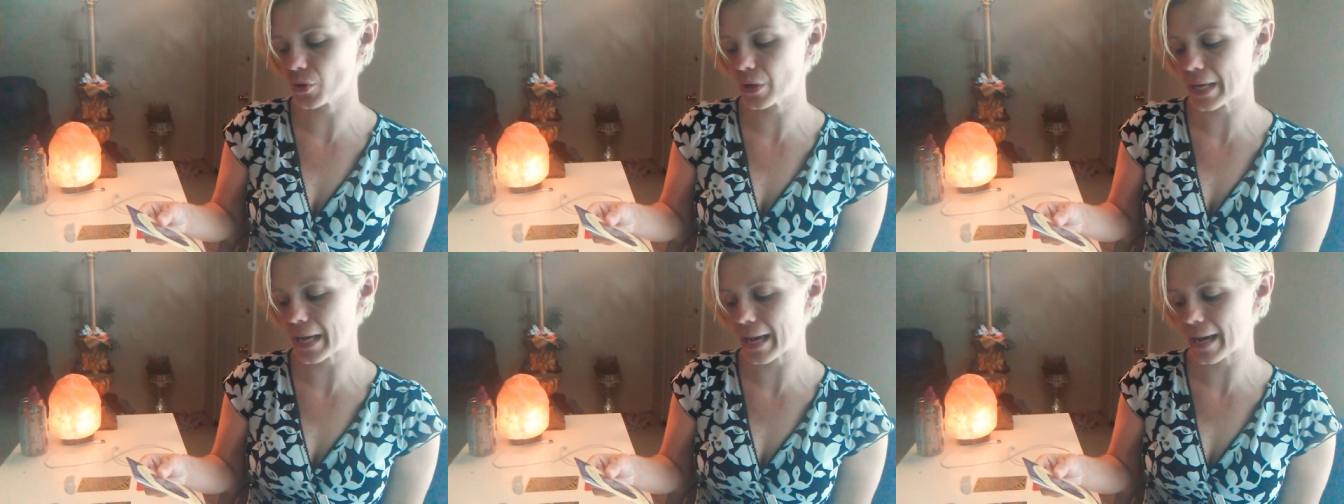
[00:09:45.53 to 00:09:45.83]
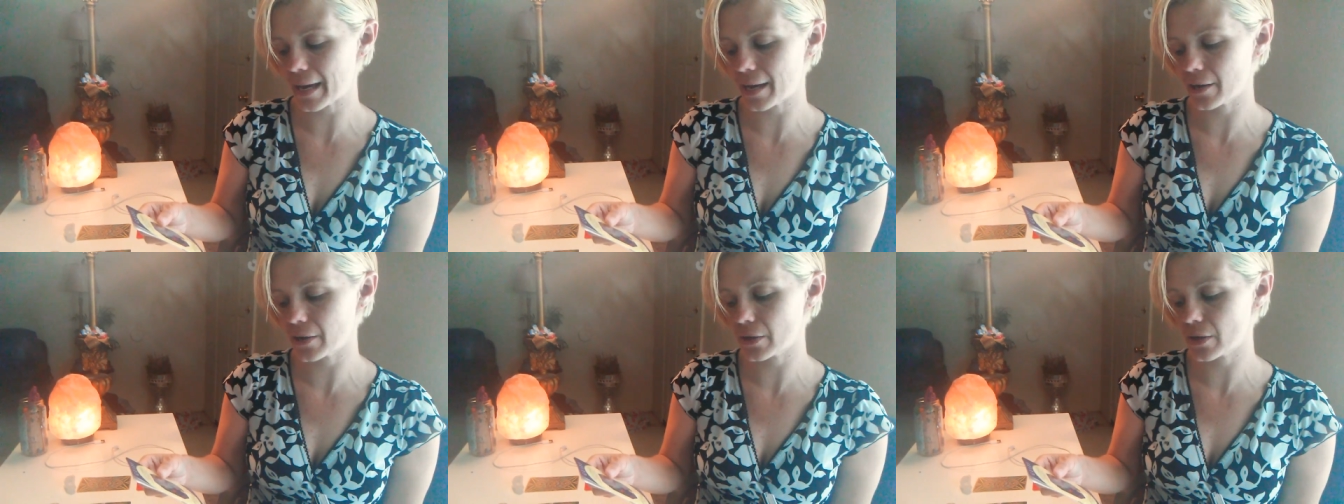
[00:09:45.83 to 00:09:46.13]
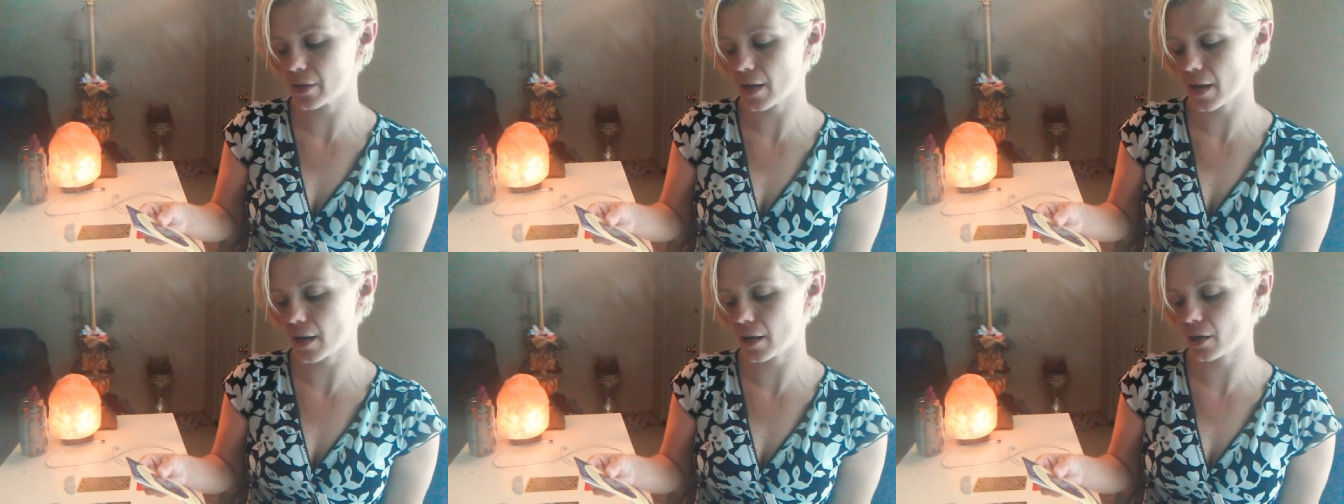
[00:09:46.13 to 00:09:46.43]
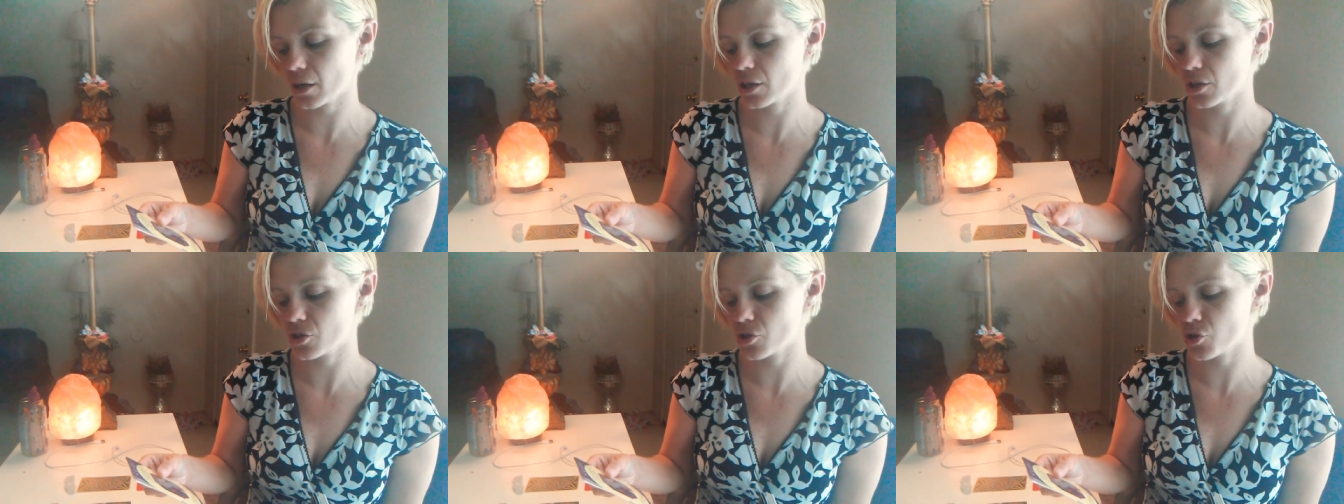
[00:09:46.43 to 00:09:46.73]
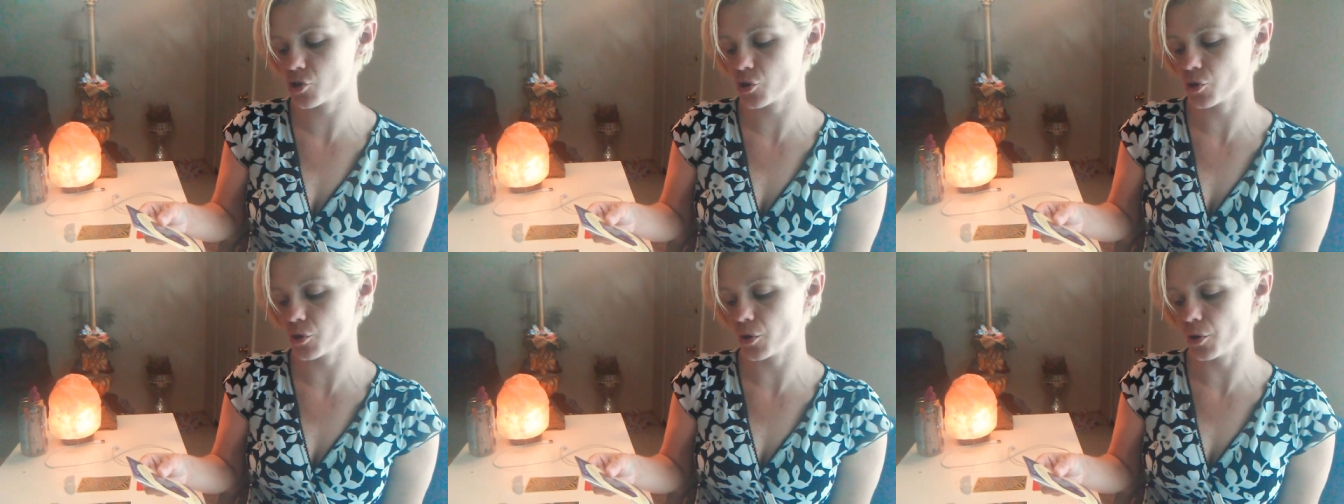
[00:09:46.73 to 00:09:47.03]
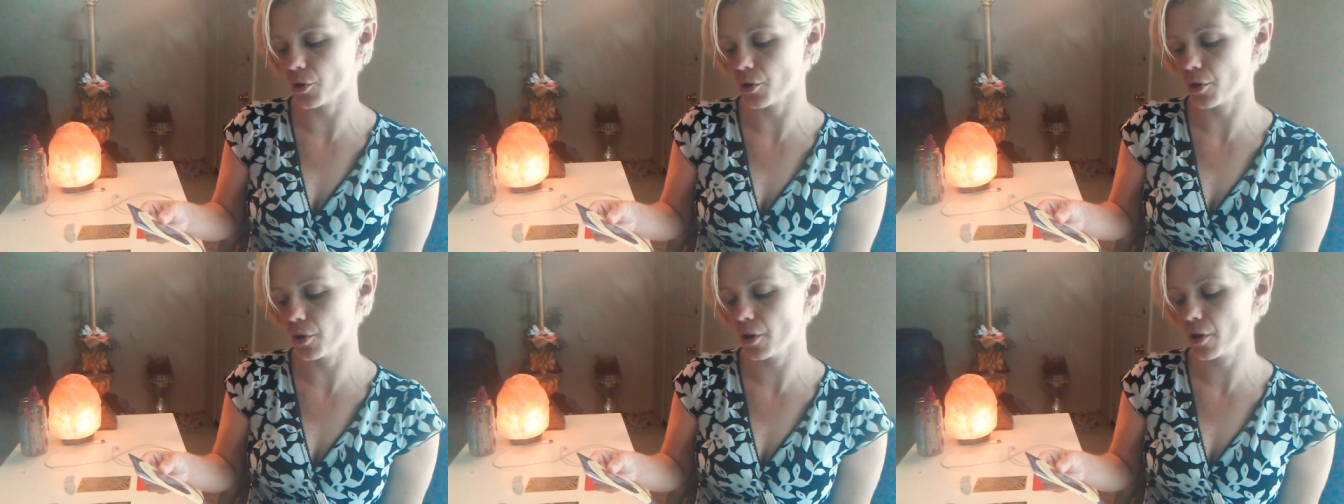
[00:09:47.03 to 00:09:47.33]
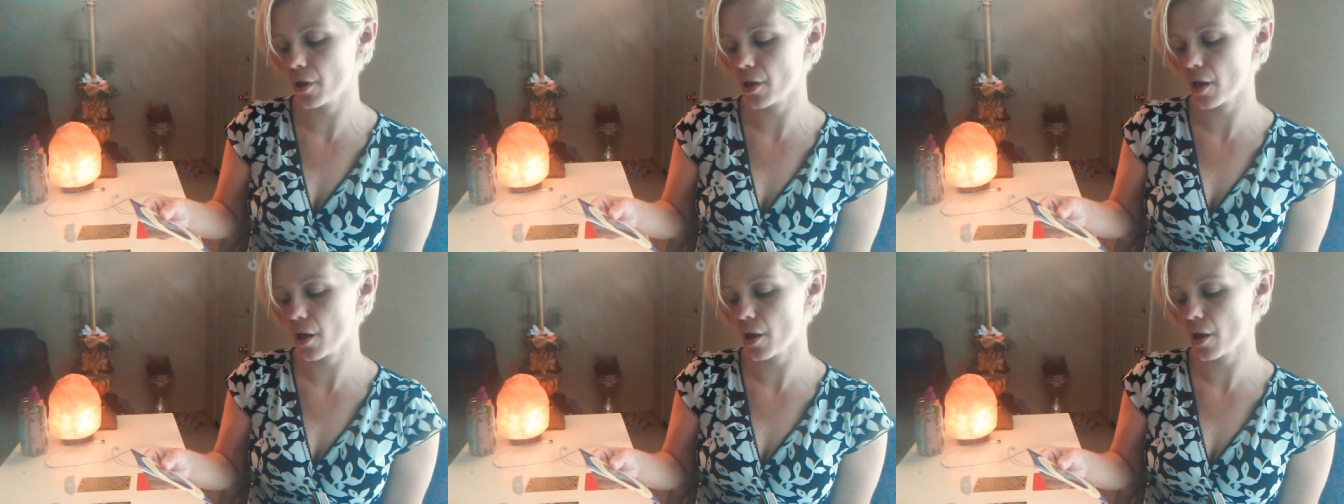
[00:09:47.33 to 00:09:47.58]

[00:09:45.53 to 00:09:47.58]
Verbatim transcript: gain and control